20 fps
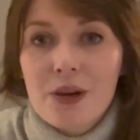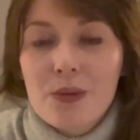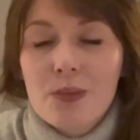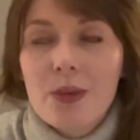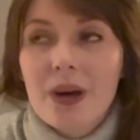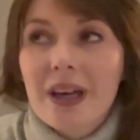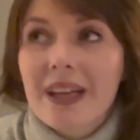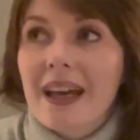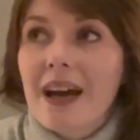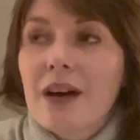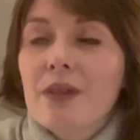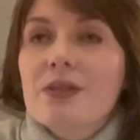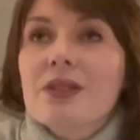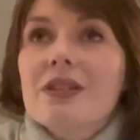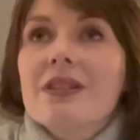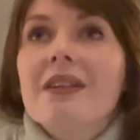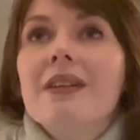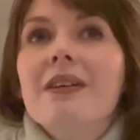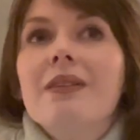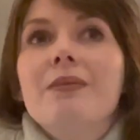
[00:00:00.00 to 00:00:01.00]
My
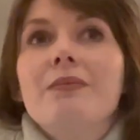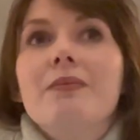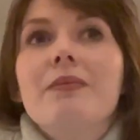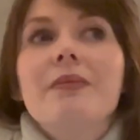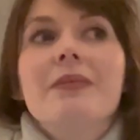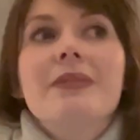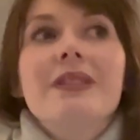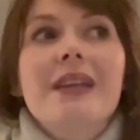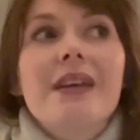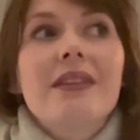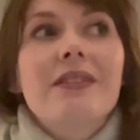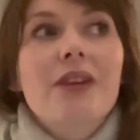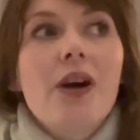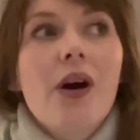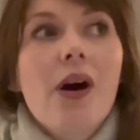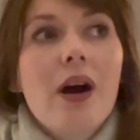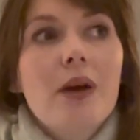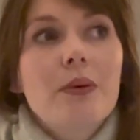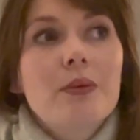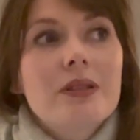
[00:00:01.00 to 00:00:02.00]
counsellor said that
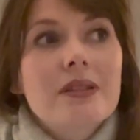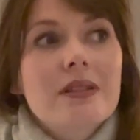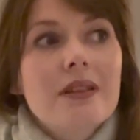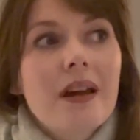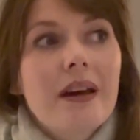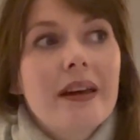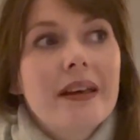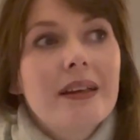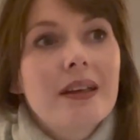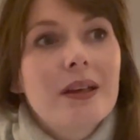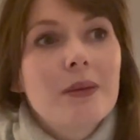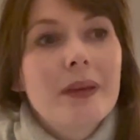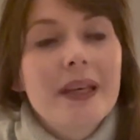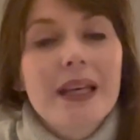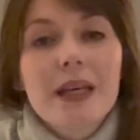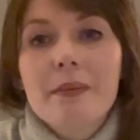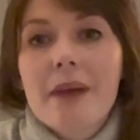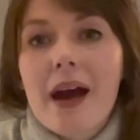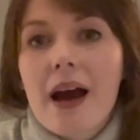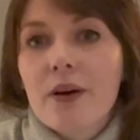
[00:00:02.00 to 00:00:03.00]
I was like
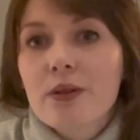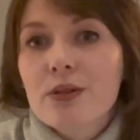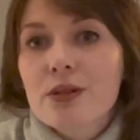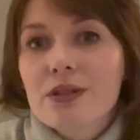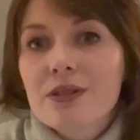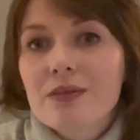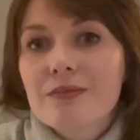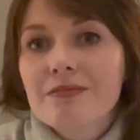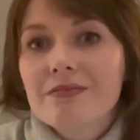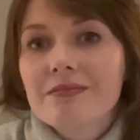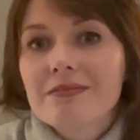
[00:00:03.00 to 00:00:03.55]
Mickey Mouse,